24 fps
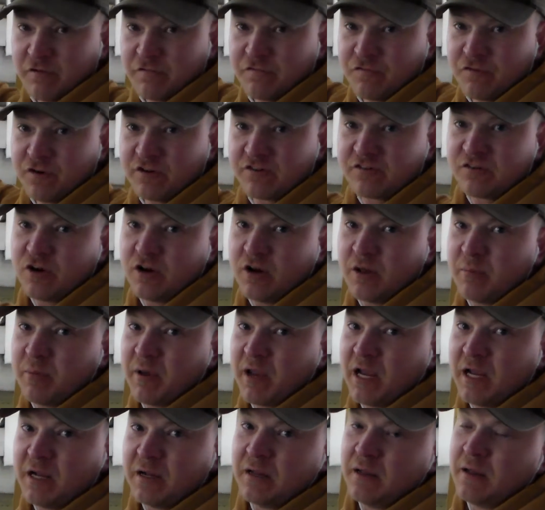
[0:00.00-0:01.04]
the first coat of
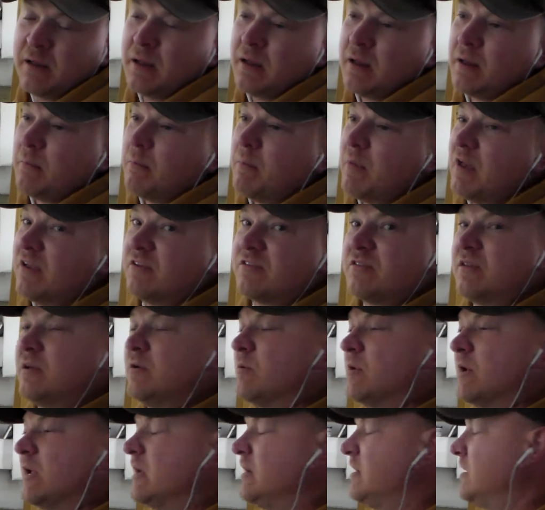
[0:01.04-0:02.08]
paint. Basically what